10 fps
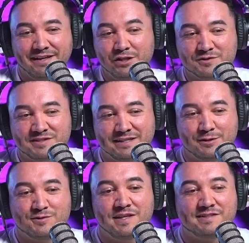You know, set
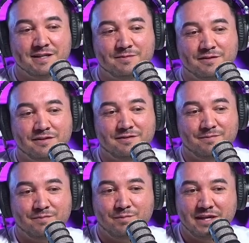those things up to
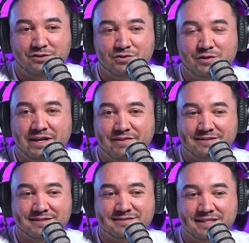make sure you have that
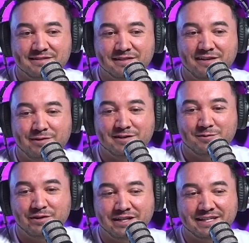success in life because
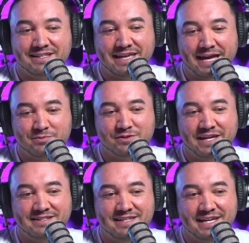remember you got to capture
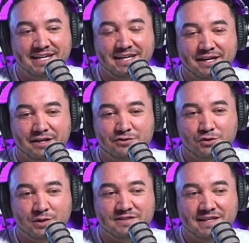that day
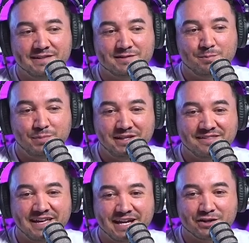do what it takes to
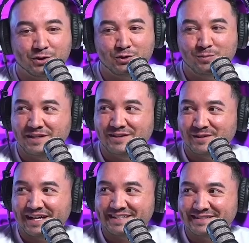beat that girl who beat you
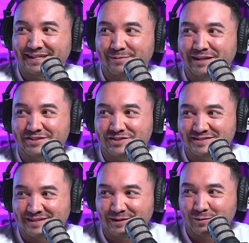last time and get
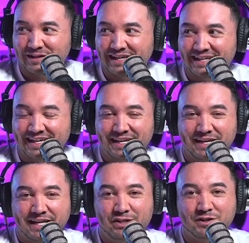just a little bit ahead.
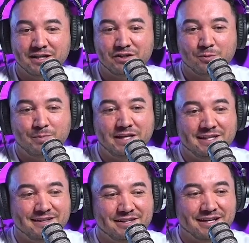And you got you're
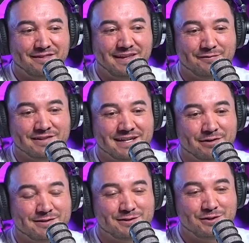beating you got to think of it that
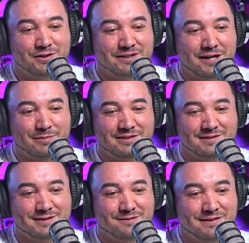way too. You're in
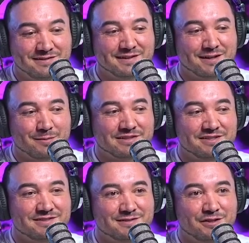competition. This is a
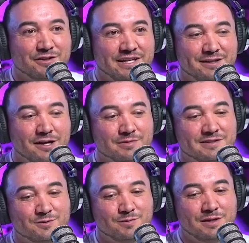competition. So you're in
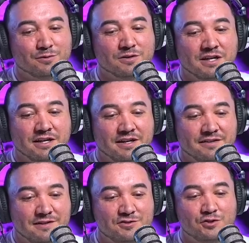competition with people.
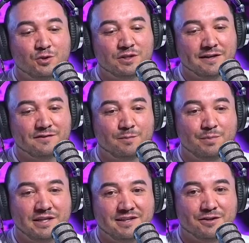Did you do enough to
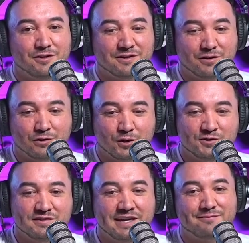beat your
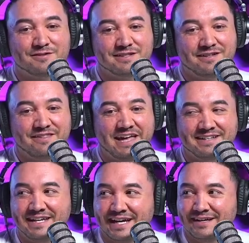closest adversary that day,